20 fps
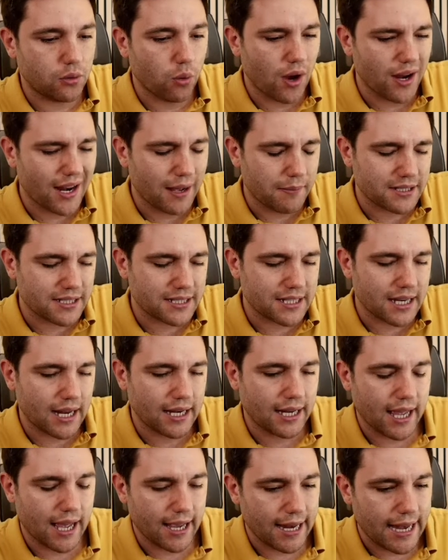I'm slightly
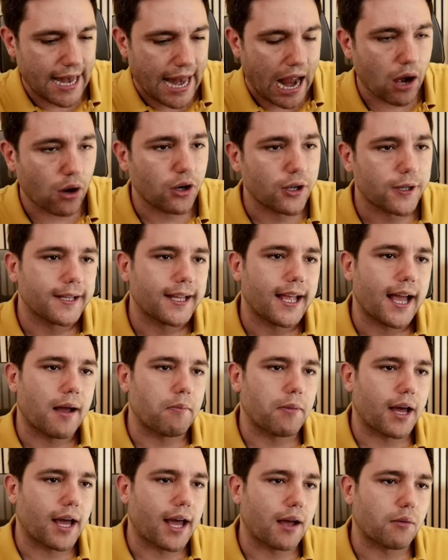higher now,
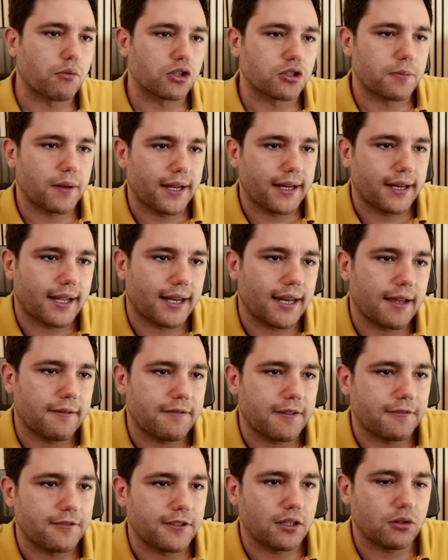but I was playing again at
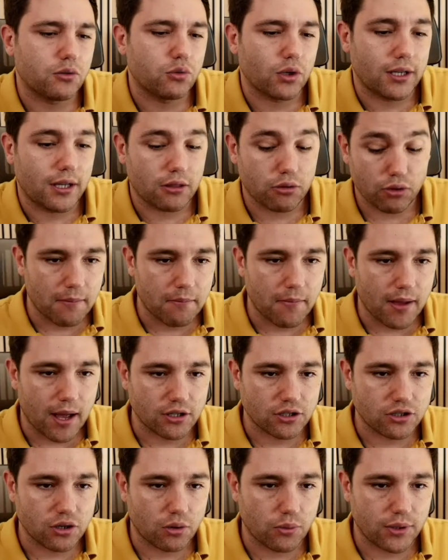1523, and
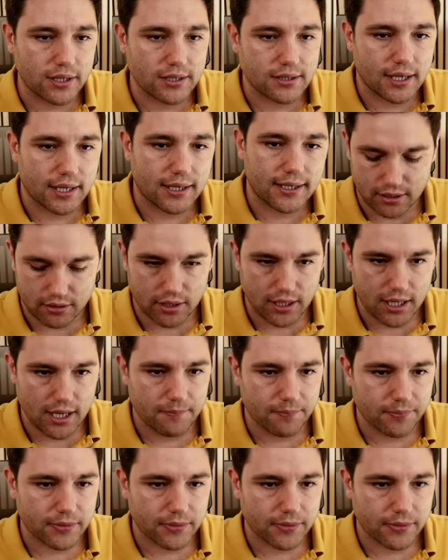so we started here.